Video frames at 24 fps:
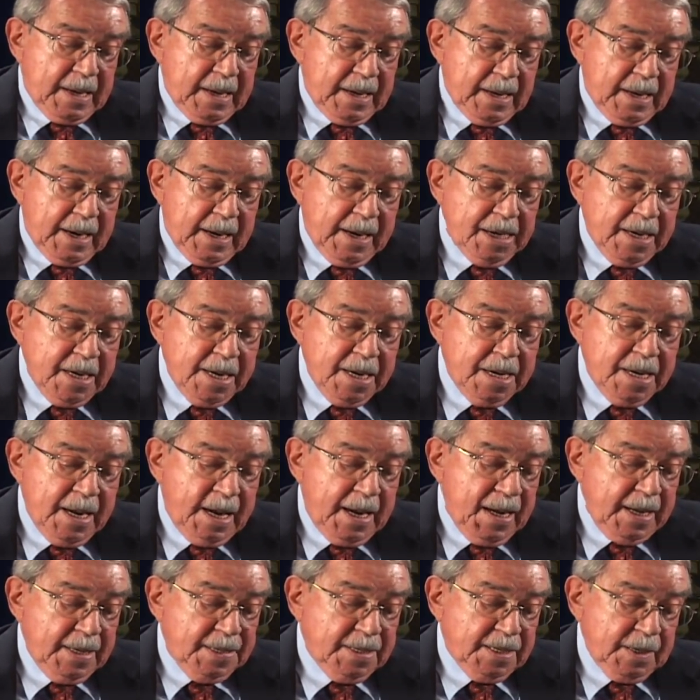And I need to
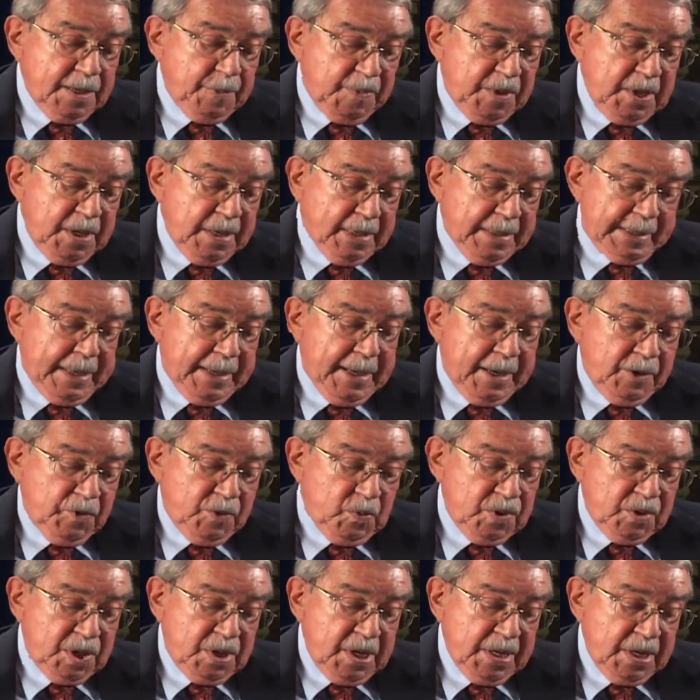add something
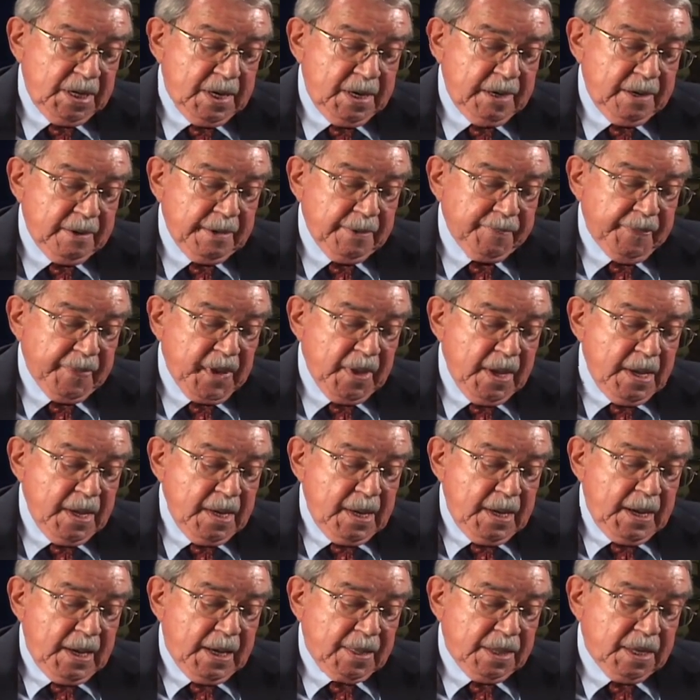interesting here.
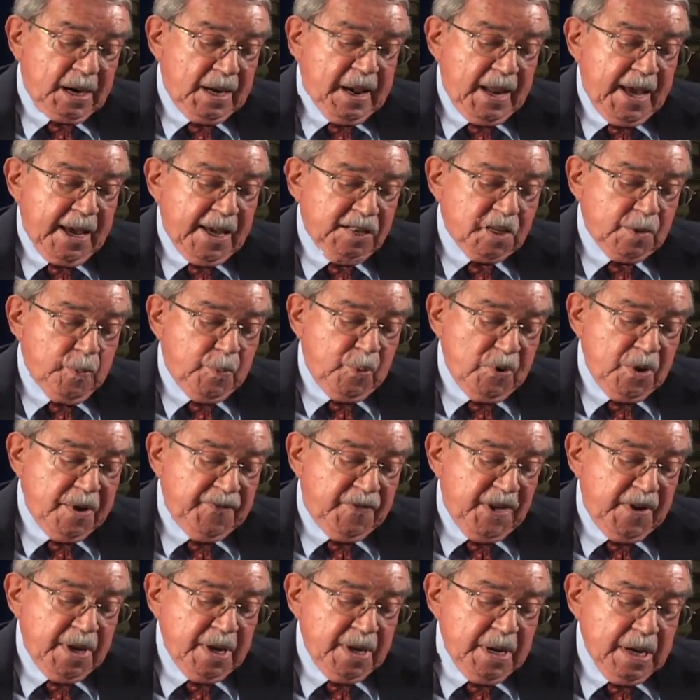At the last
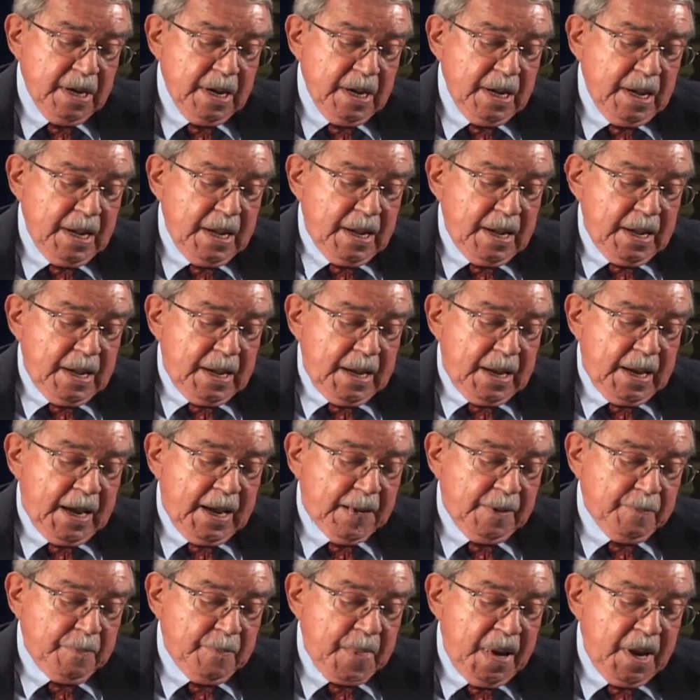briefing
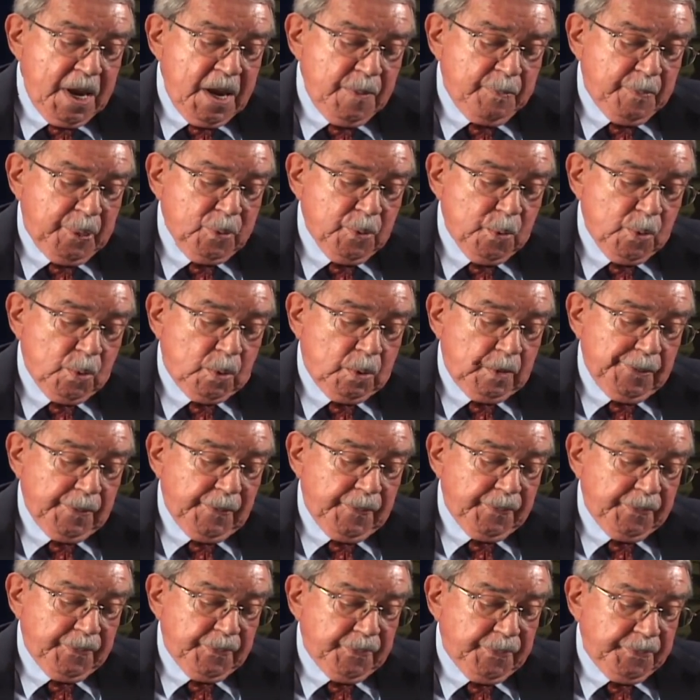at Maypool,
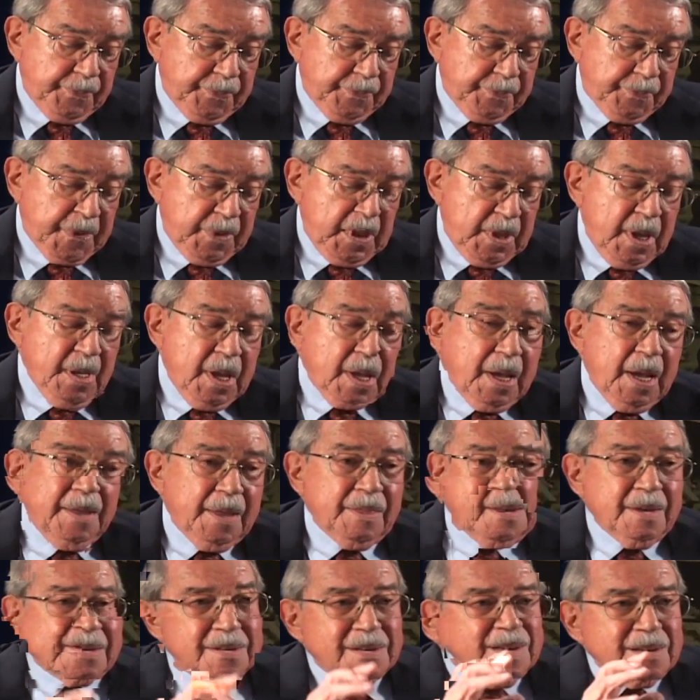
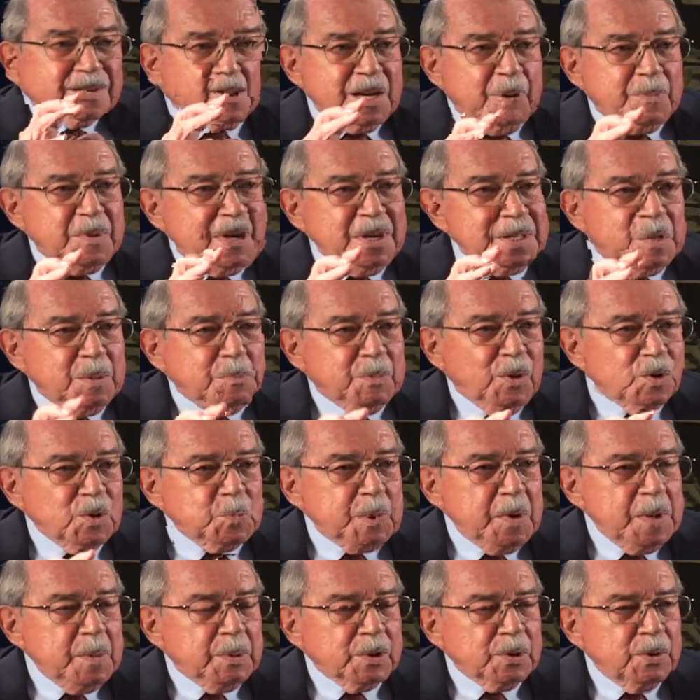and this is something that most
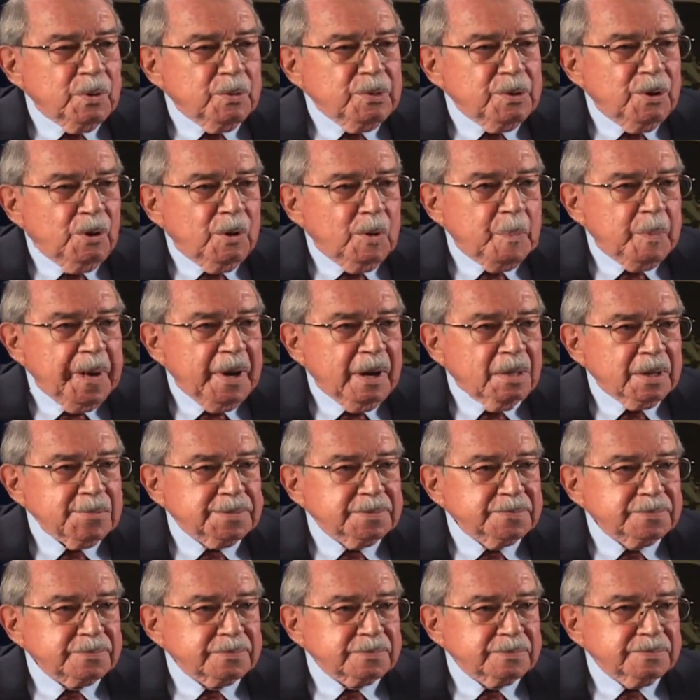people don't know about,
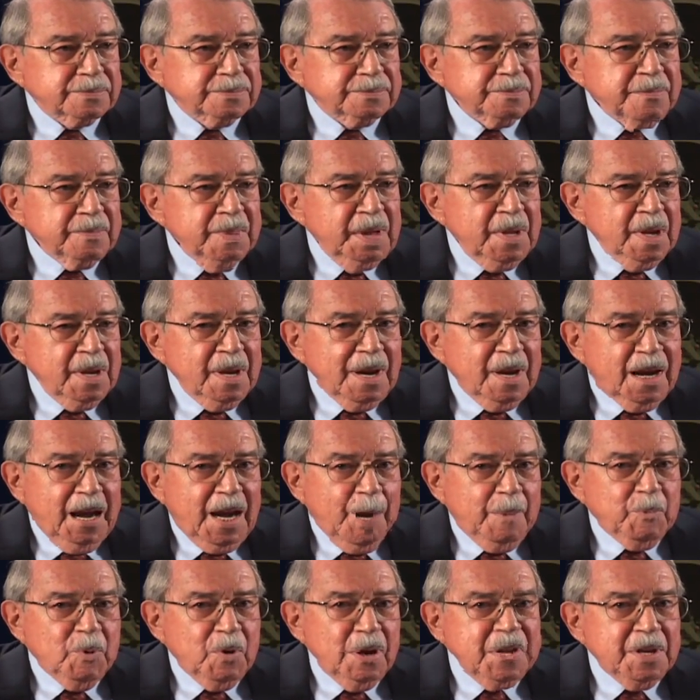
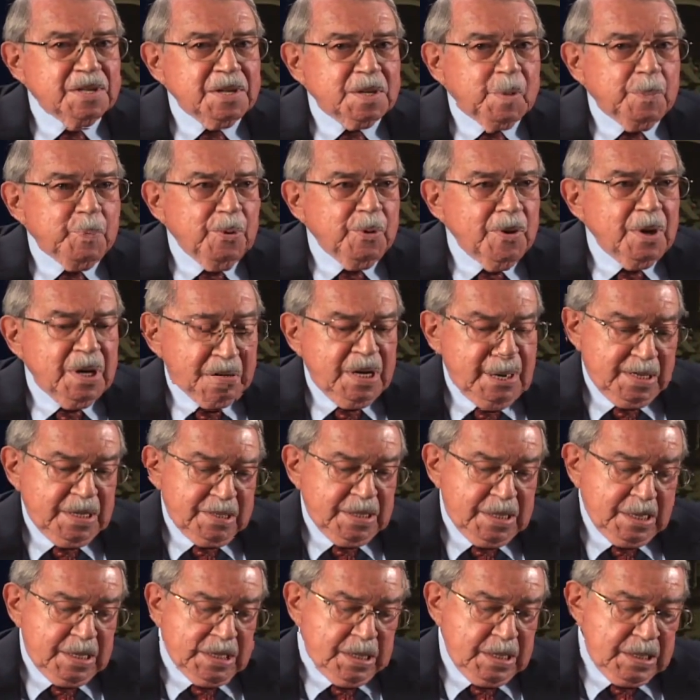I'm really
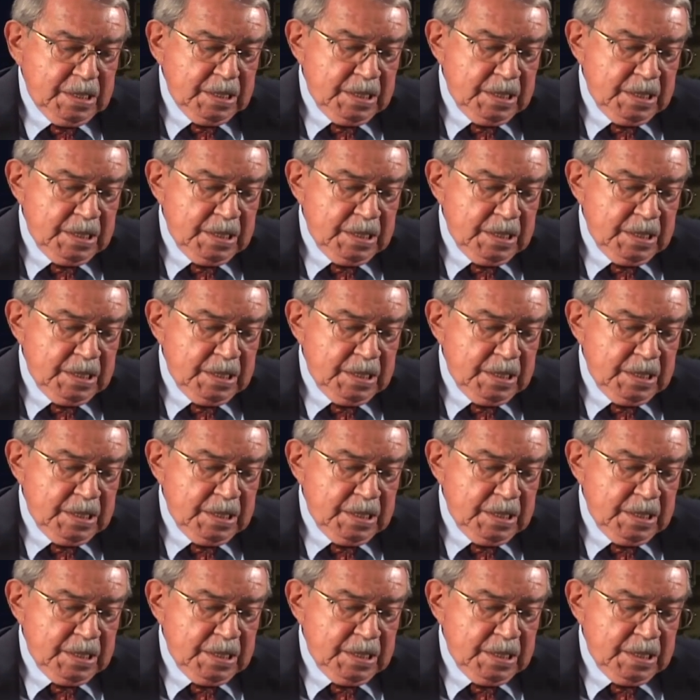surprised.